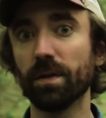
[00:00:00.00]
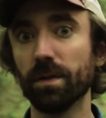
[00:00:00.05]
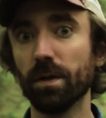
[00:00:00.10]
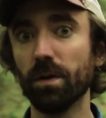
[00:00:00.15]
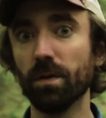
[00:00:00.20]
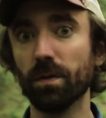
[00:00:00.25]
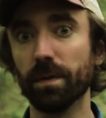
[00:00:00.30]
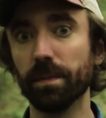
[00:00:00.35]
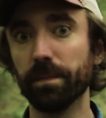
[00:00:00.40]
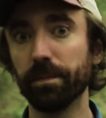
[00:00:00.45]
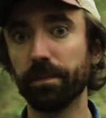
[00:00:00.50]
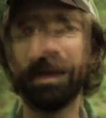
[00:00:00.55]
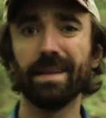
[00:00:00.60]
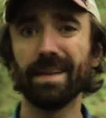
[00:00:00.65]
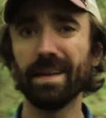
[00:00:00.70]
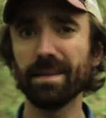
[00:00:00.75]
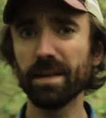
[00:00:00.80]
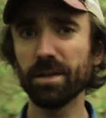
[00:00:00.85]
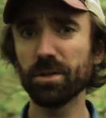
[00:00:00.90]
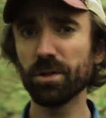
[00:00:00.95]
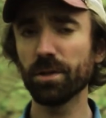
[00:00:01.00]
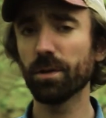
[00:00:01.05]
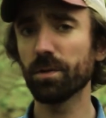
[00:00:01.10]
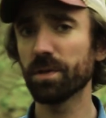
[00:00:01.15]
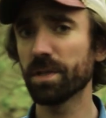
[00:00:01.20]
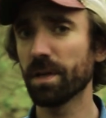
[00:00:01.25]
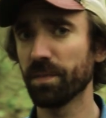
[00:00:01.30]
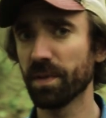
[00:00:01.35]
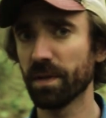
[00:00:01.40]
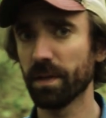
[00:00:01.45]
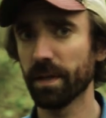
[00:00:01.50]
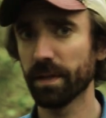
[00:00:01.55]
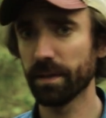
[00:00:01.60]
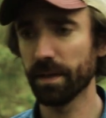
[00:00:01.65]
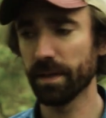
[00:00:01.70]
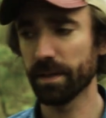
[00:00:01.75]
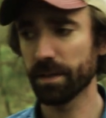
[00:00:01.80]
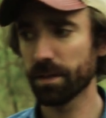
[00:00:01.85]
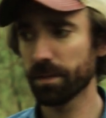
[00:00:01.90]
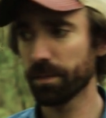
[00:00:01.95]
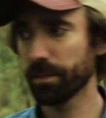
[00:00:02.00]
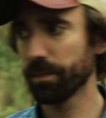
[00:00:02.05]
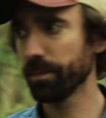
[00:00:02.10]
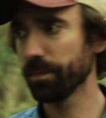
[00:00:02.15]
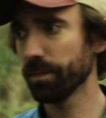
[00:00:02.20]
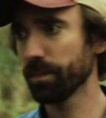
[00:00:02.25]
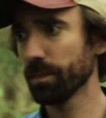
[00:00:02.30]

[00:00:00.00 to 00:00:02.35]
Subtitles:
known. And that legend goes something like this.